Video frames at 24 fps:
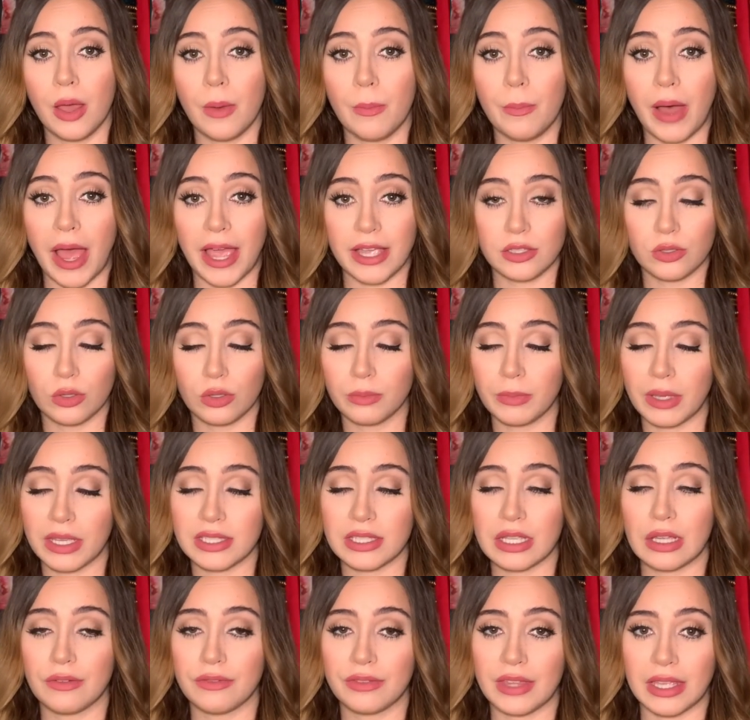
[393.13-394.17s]
But I told
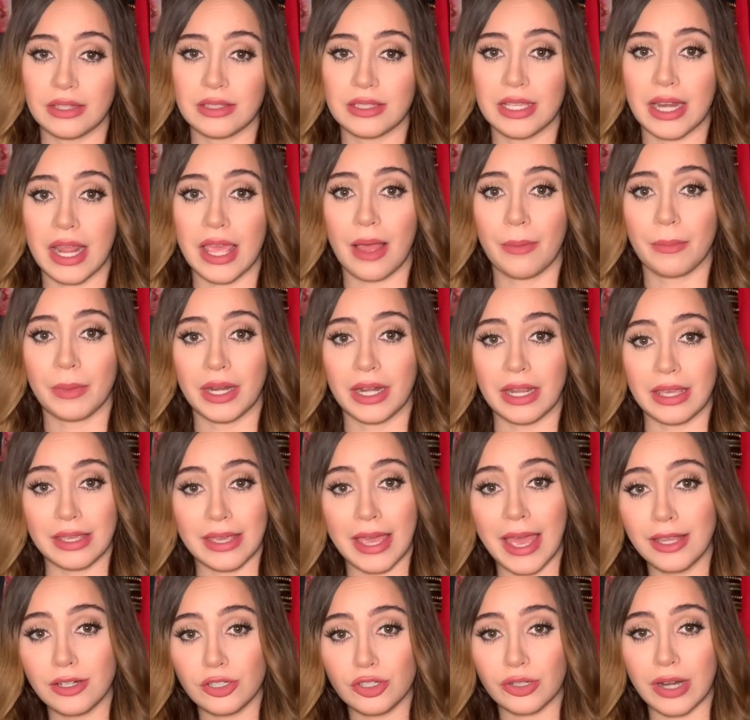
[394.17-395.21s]
myself that today I'm gonna
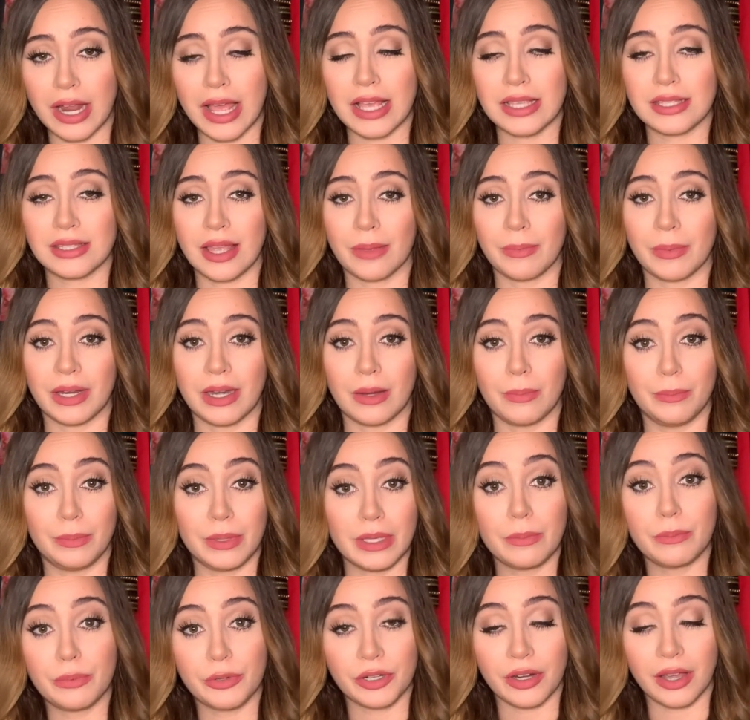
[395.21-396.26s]
get dressed, I'm gonna
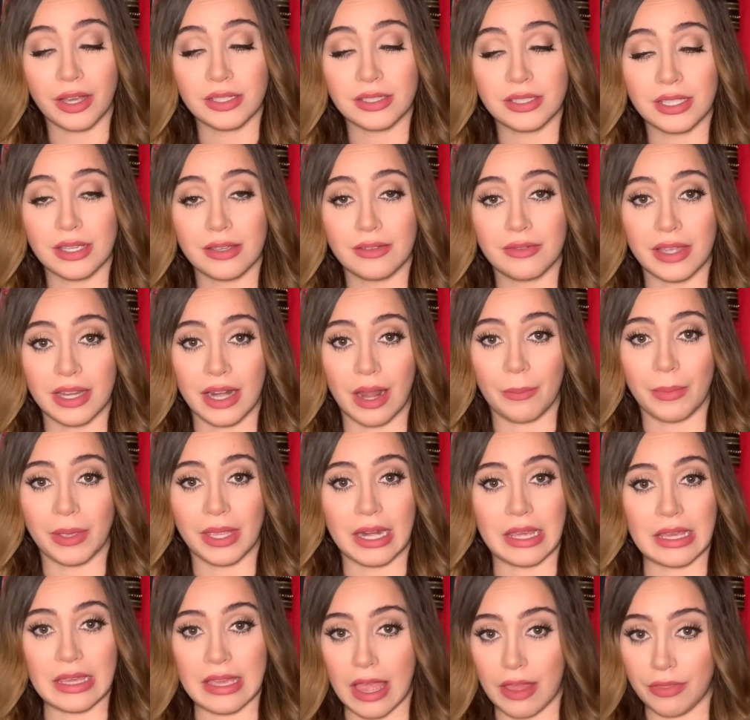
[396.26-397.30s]
be productive, and I'm
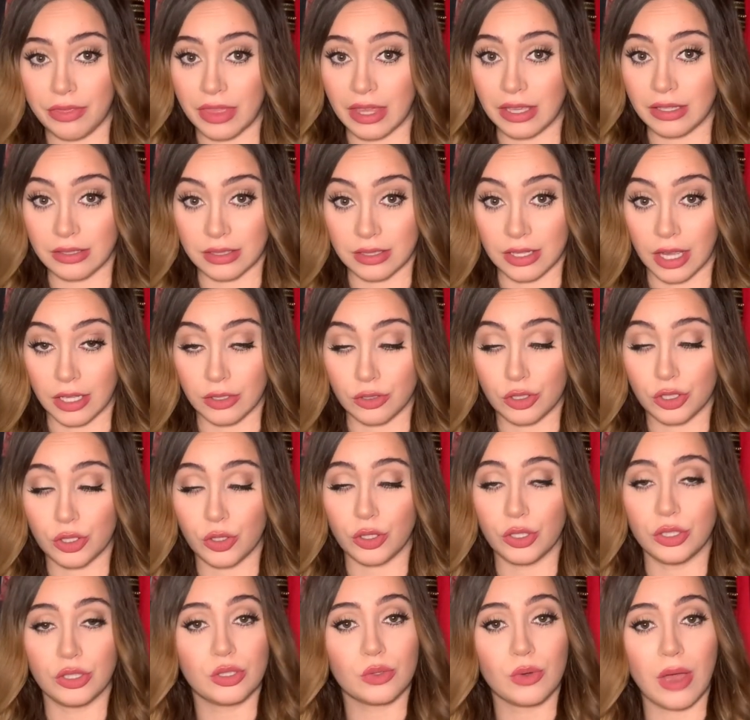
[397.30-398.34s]
gonna get things done. So
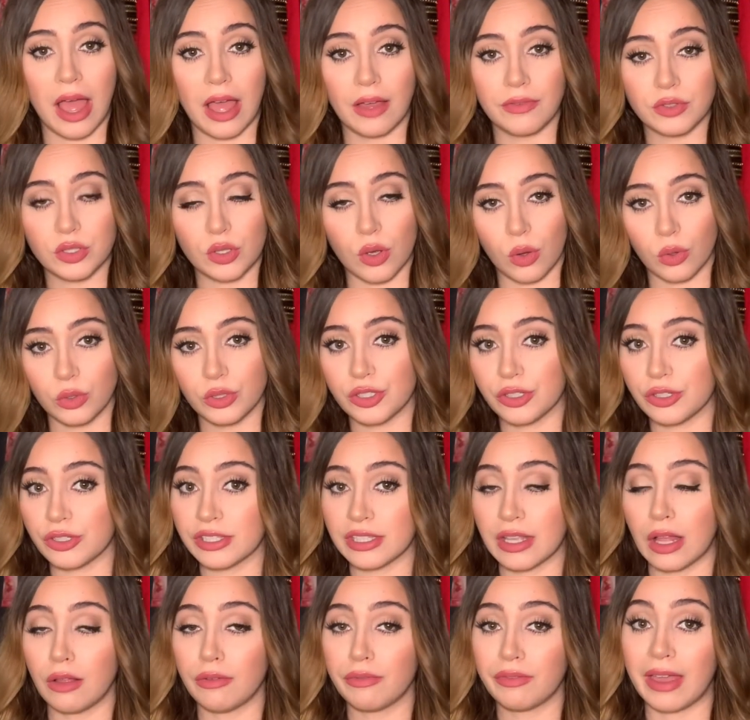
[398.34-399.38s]
you do have to hold
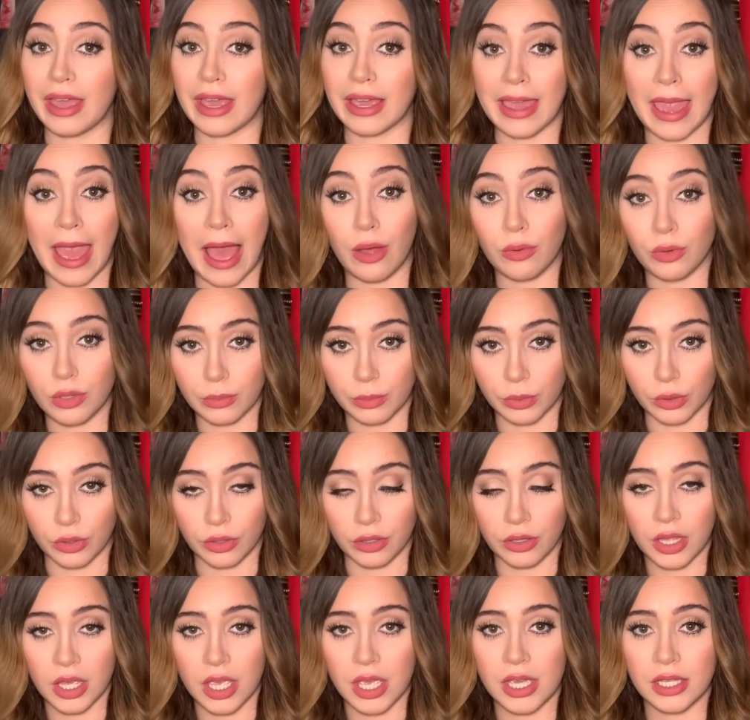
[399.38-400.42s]
yourself
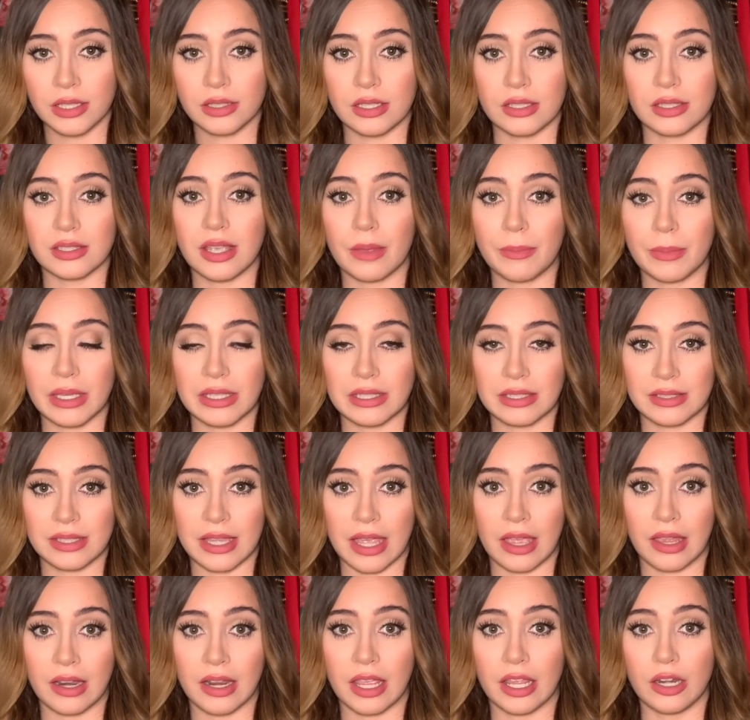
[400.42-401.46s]
accountable to some
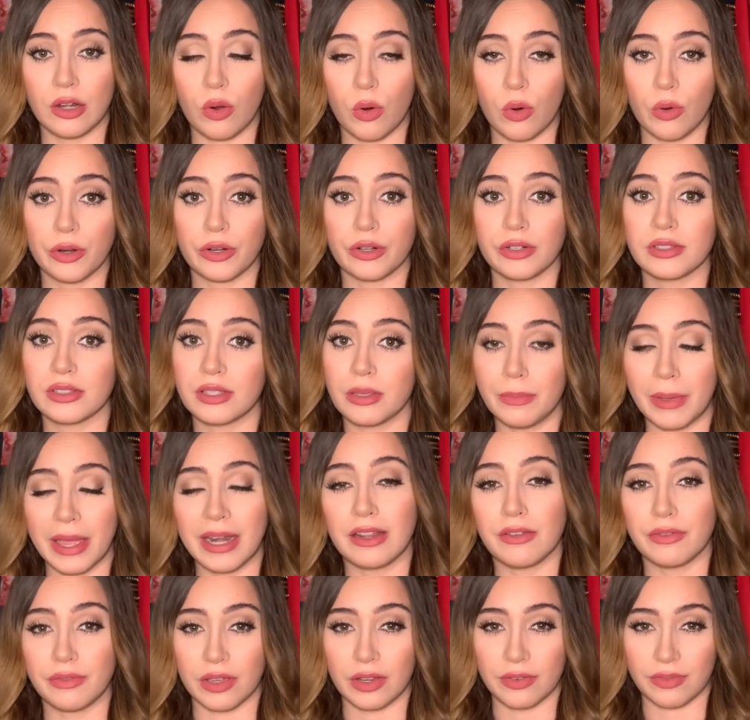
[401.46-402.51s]
extent in order to
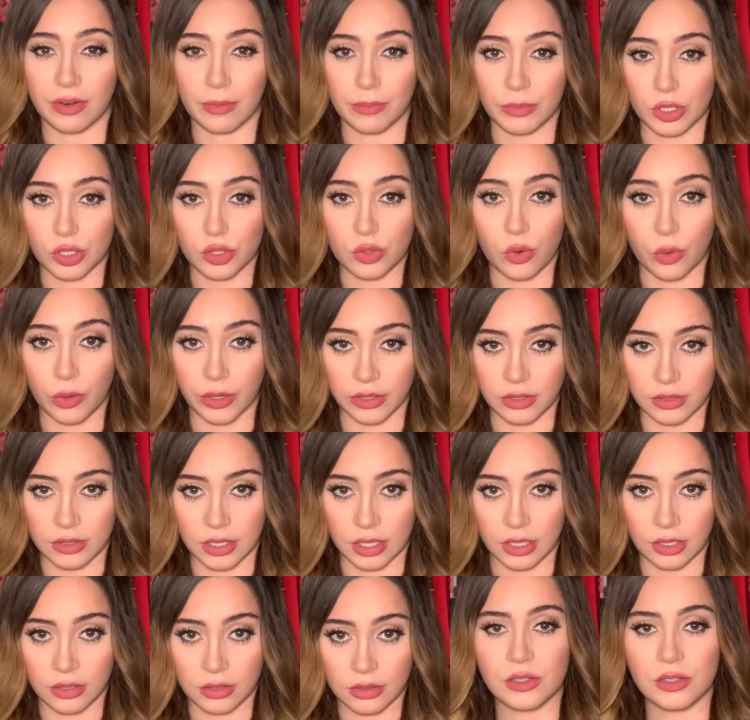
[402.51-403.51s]
benefit from this quarantine.